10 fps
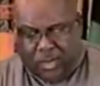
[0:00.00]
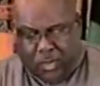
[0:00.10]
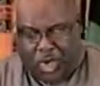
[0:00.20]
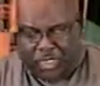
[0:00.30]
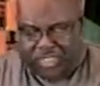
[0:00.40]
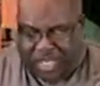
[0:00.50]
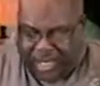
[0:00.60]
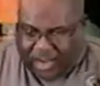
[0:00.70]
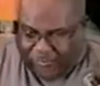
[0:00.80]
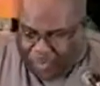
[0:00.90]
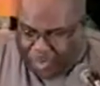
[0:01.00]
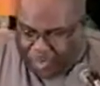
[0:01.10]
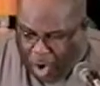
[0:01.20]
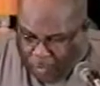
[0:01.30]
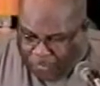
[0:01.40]
We are setting forth,
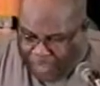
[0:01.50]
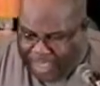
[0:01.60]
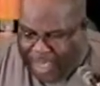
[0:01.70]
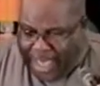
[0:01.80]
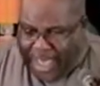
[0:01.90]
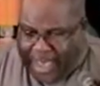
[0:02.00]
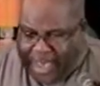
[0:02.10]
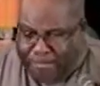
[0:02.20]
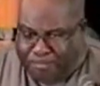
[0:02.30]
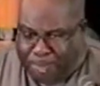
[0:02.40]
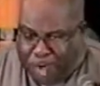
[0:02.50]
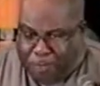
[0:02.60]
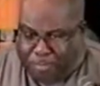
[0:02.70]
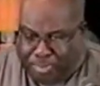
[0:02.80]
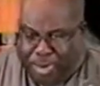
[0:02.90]
hopefully, a
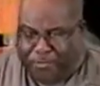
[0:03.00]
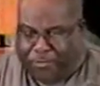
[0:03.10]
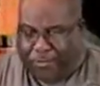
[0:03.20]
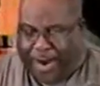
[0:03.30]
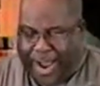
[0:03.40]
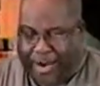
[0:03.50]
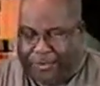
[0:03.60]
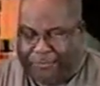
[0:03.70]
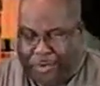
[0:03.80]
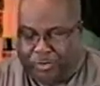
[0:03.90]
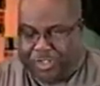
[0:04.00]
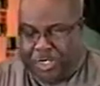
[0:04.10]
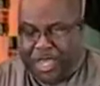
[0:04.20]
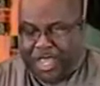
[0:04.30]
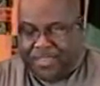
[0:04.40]
blueprint for our
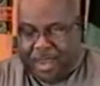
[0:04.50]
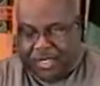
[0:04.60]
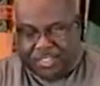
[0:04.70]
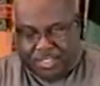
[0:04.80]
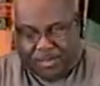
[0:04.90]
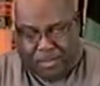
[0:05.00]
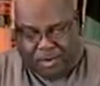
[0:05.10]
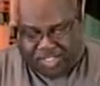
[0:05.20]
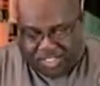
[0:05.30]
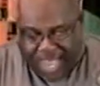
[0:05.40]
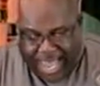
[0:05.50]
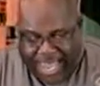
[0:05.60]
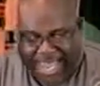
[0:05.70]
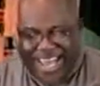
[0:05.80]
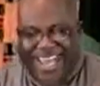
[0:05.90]
future. There are some who
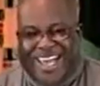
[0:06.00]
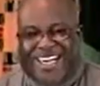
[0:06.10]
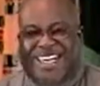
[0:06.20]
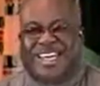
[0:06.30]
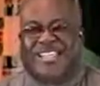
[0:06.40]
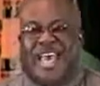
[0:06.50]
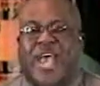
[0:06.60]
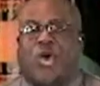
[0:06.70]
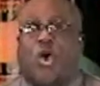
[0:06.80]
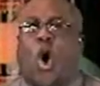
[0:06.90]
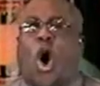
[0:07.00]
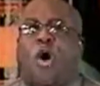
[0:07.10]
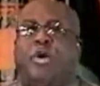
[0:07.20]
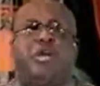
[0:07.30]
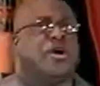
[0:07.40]
say it is a
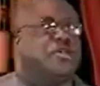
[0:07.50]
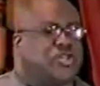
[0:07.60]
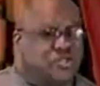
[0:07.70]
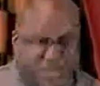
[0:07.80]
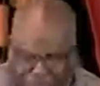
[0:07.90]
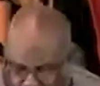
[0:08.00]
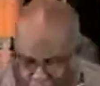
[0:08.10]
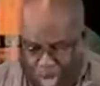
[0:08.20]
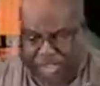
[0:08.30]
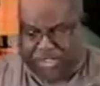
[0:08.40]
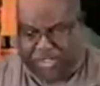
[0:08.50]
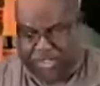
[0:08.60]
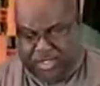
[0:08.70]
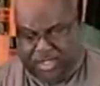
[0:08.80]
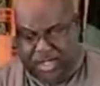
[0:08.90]
coroner's report
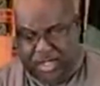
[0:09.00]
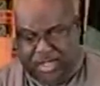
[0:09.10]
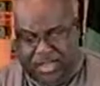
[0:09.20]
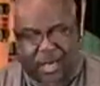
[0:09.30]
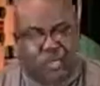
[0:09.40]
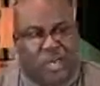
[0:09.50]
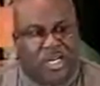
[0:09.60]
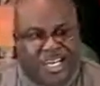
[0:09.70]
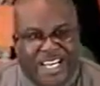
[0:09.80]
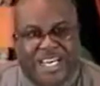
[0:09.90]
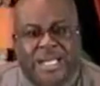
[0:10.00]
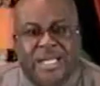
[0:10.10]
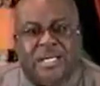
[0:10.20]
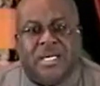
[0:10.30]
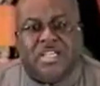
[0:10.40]
that will
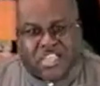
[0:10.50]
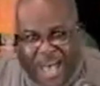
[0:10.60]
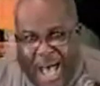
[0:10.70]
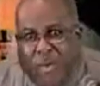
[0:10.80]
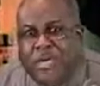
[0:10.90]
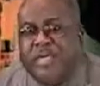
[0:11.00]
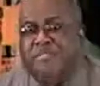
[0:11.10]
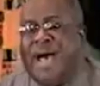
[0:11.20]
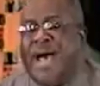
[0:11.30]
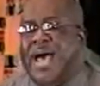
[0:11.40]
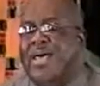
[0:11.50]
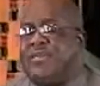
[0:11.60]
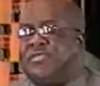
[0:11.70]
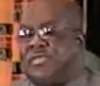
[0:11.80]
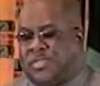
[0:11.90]
lead to our
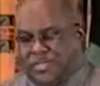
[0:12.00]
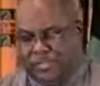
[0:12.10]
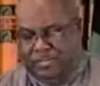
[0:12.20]
demise.